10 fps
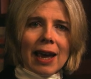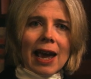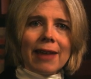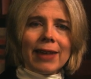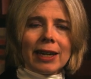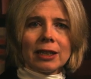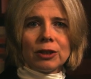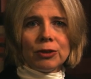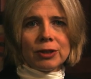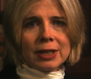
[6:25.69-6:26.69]
And that
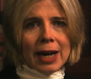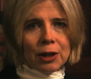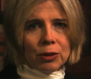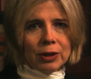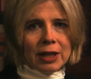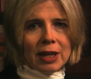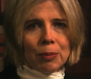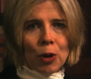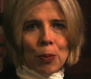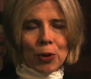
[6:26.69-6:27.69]
includes not only the
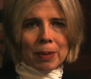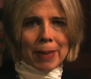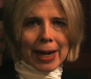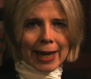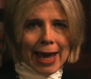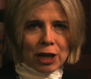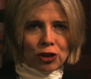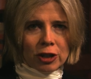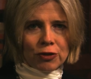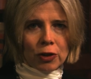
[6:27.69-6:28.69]
appropriate
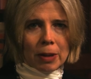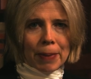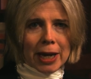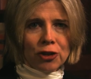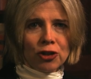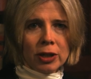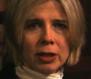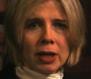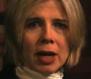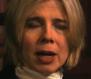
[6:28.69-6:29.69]
medications for the patient,
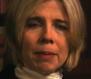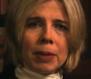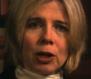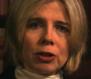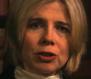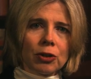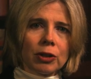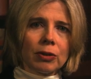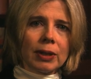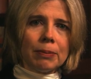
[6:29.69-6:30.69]
but also
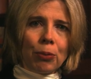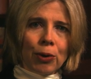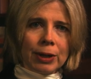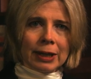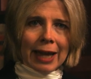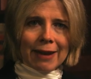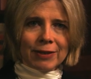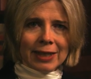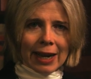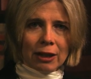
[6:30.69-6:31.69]
important
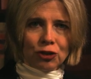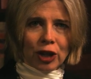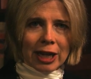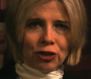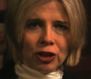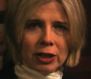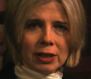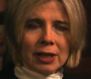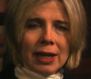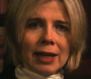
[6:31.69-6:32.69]
lifestyle changes,
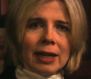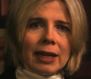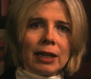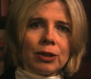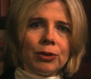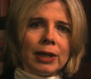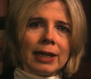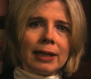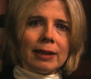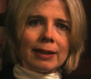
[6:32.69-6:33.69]
including
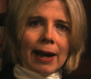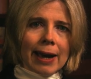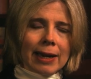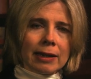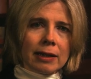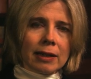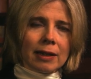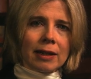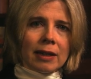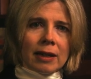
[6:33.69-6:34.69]
diet,
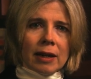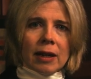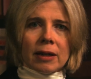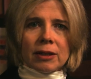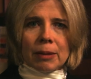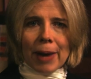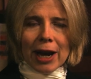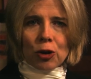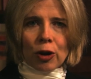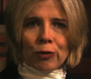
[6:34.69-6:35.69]

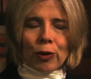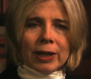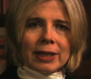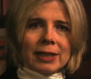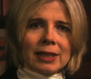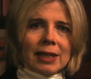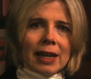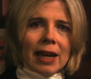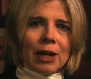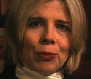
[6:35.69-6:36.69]
tobacco avoidance,
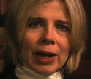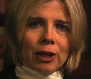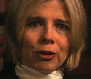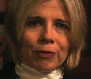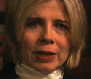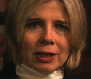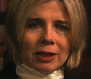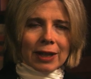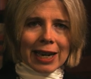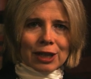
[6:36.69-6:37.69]
and regular physical
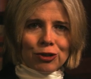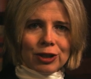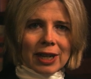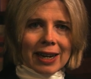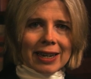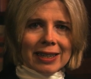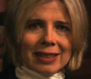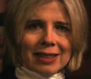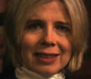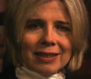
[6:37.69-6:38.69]
exercise.